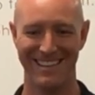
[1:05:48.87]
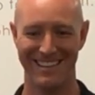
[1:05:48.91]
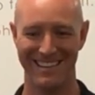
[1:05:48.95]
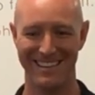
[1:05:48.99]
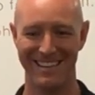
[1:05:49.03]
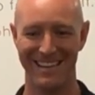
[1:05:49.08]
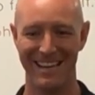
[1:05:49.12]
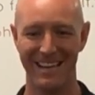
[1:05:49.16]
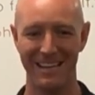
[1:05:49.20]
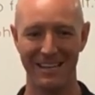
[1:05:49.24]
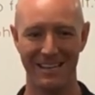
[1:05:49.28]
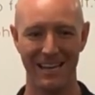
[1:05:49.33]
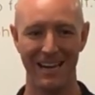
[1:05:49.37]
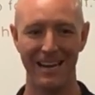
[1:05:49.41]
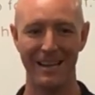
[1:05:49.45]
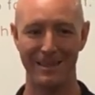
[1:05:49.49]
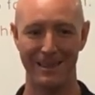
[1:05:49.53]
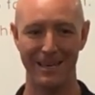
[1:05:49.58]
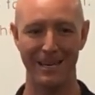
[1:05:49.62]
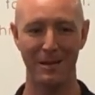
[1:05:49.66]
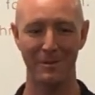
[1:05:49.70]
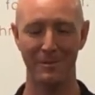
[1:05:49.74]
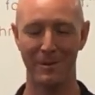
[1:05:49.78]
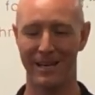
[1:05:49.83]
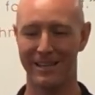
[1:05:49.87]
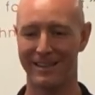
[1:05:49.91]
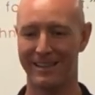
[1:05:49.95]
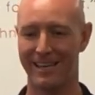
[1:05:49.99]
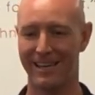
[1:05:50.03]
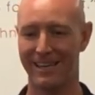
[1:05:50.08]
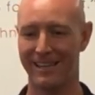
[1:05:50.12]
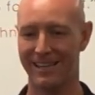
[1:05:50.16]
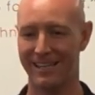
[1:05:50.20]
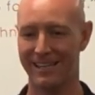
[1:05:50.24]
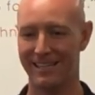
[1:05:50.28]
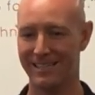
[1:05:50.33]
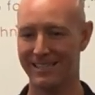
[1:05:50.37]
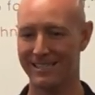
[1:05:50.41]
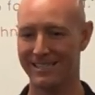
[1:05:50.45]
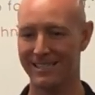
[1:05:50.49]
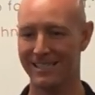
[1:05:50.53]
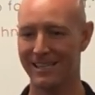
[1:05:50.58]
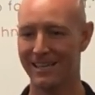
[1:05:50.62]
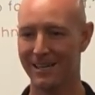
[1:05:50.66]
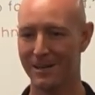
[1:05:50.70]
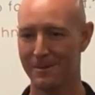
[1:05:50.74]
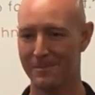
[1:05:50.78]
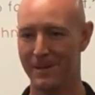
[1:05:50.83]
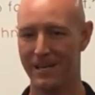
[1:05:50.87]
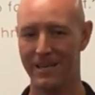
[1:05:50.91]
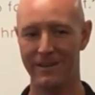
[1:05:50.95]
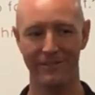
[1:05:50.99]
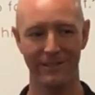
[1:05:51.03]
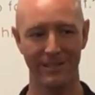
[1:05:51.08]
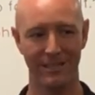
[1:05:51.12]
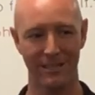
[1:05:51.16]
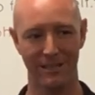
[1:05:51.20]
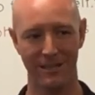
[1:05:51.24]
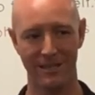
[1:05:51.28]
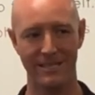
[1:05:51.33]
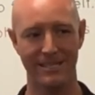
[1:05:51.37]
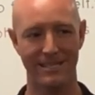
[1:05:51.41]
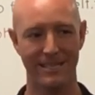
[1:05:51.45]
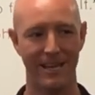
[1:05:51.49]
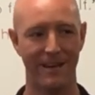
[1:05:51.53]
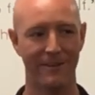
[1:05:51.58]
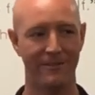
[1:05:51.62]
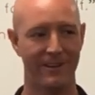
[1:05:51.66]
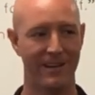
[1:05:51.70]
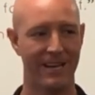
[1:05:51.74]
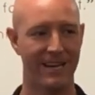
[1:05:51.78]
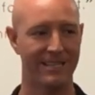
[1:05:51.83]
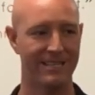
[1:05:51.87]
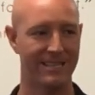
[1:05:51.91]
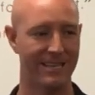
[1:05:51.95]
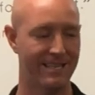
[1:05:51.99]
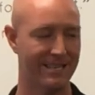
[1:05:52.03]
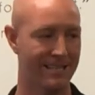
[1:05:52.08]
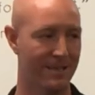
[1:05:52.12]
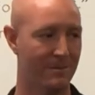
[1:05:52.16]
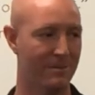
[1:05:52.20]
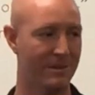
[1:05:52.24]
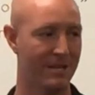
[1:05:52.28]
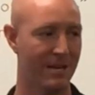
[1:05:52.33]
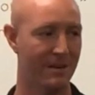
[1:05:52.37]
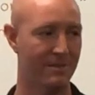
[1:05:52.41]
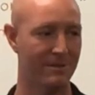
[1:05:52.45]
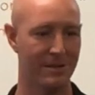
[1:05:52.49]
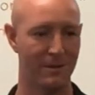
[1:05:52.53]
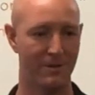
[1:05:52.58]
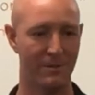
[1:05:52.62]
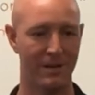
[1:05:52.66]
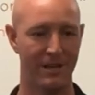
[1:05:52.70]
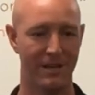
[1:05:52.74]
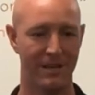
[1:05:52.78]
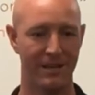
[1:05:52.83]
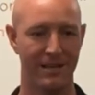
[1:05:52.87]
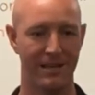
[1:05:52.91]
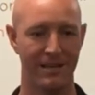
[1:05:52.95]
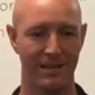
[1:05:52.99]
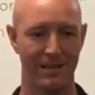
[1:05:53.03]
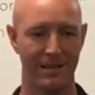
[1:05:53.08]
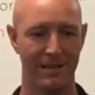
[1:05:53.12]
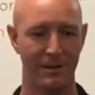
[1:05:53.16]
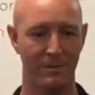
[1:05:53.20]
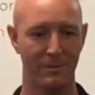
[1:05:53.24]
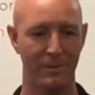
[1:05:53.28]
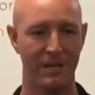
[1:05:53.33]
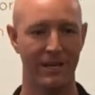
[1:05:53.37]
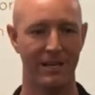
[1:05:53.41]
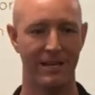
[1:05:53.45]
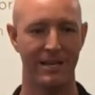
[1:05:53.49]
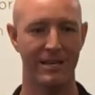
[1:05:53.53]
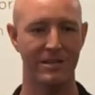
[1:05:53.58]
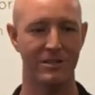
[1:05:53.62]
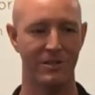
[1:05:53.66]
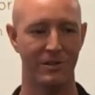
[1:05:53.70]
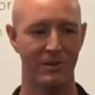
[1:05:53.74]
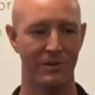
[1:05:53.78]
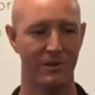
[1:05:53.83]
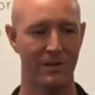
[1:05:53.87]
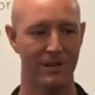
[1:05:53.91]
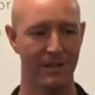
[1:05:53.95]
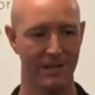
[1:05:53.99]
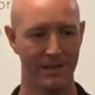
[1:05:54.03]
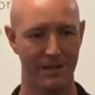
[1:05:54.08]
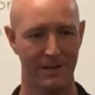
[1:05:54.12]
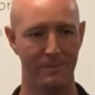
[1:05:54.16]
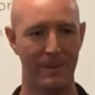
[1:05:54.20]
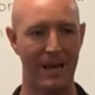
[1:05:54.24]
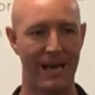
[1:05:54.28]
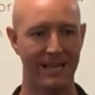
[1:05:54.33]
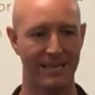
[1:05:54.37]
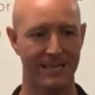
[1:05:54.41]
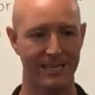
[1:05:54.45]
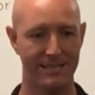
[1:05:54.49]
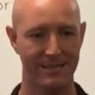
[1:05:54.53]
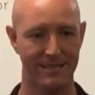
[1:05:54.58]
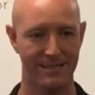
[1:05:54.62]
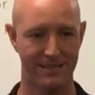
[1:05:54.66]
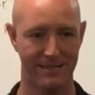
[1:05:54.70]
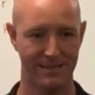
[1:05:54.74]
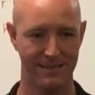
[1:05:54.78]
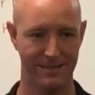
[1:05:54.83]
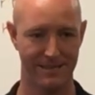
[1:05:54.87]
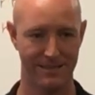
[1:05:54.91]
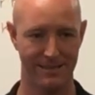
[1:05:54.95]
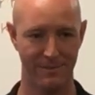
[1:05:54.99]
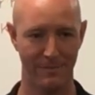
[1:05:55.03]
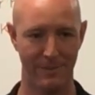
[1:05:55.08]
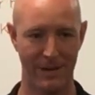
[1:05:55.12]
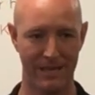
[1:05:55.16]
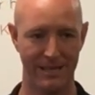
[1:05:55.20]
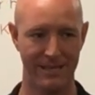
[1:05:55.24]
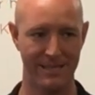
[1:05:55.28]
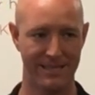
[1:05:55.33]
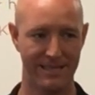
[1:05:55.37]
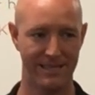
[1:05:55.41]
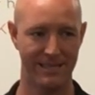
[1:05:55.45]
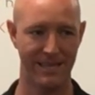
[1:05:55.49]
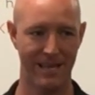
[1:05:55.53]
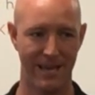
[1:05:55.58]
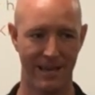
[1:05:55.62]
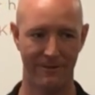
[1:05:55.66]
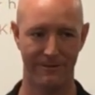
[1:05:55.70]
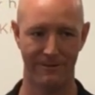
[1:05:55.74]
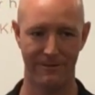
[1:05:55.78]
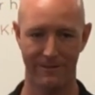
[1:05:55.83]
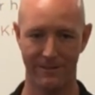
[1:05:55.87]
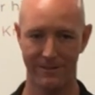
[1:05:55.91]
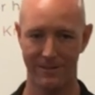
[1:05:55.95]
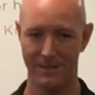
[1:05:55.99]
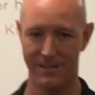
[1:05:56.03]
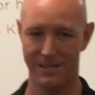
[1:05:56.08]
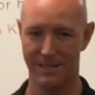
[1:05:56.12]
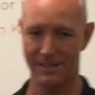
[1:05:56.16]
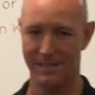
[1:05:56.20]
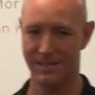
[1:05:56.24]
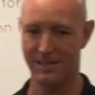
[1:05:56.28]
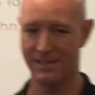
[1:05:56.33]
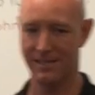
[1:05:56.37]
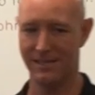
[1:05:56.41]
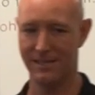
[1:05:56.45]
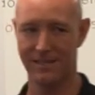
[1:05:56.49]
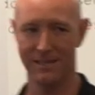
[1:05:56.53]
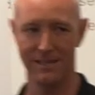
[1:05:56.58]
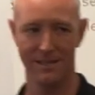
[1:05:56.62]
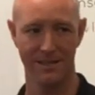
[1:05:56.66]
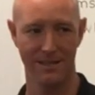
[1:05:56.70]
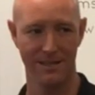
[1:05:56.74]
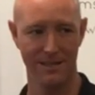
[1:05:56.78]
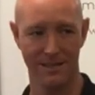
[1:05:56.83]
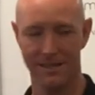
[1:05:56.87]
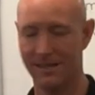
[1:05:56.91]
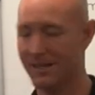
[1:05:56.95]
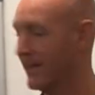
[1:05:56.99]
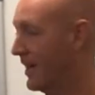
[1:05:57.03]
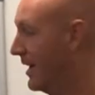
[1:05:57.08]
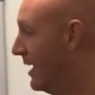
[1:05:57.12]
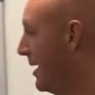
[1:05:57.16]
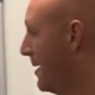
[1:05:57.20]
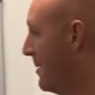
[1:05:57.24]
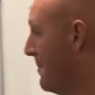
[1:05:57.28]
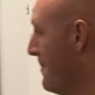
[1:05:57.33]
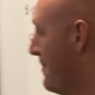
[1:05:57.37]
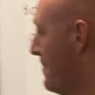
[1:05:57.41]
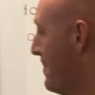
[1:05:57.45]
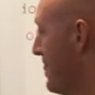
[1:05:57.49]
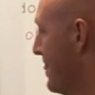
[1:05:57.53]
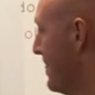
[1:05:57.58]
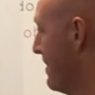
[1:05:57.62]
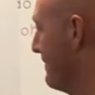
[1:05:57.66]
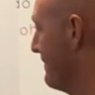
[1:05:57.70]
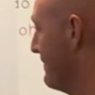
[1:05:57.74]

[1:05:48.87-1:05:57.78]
you got you got to think about that. Like it's even the good stuff in excess sometimes can be a, can be an issue. Balance, balance in life. Um,